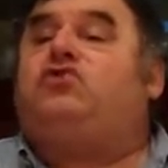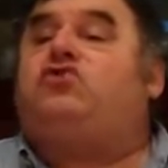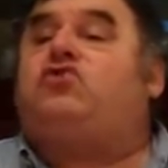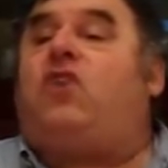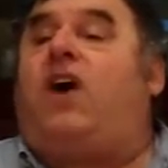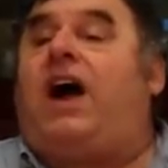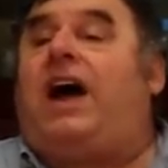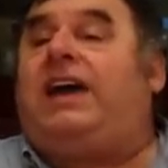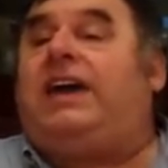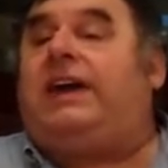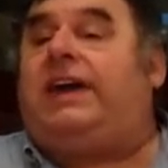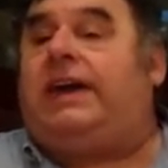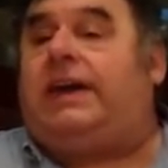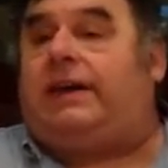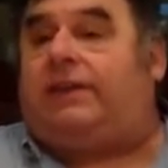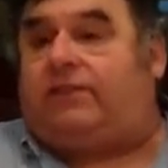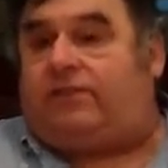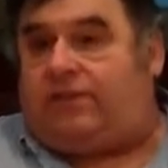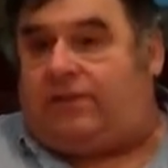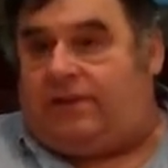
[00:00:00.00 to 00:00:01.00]
Dry
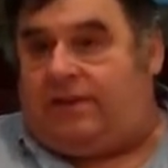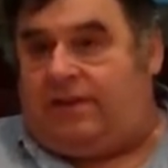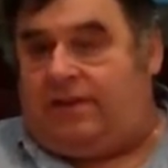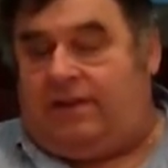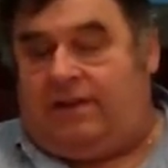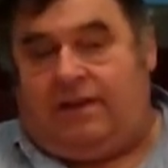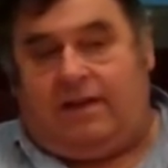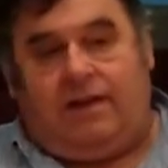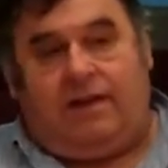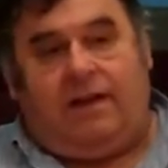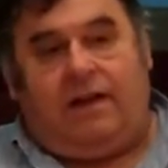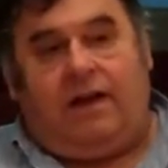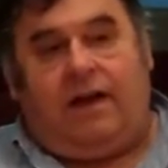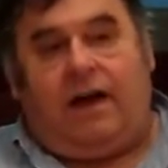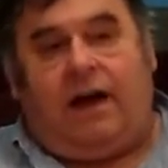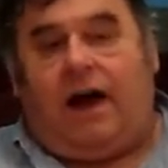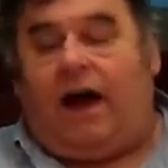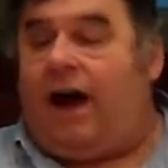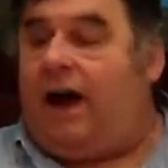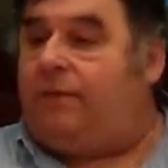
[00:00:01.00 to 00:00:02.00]
heat.
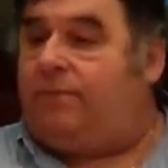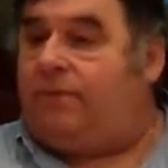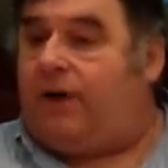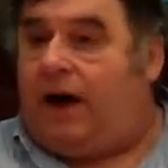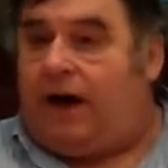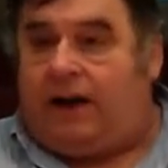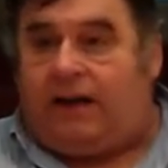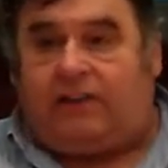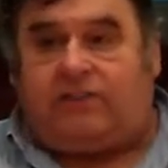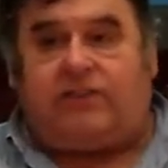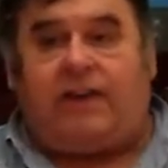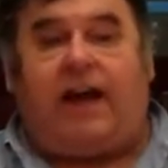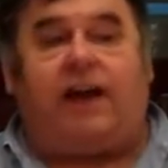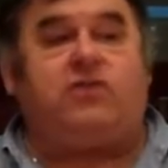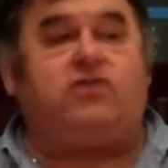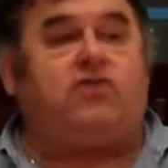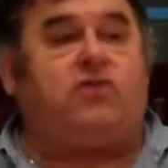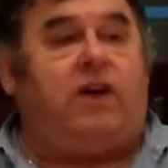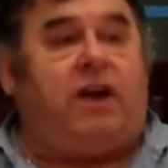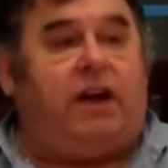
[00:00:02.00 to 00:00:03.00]
I'm not
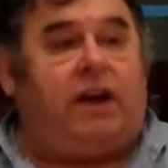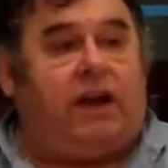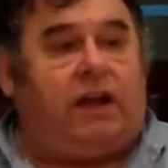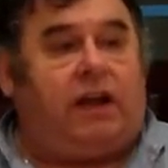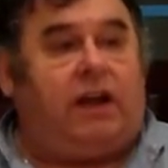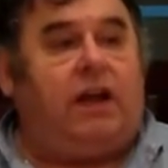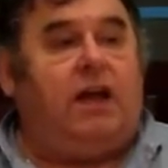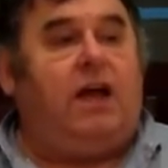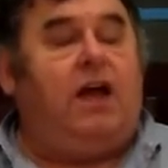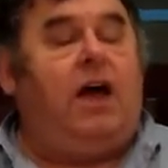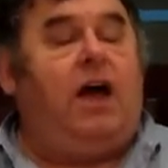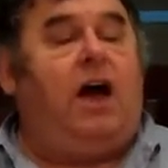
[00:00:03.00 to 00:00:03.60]
exaggerating.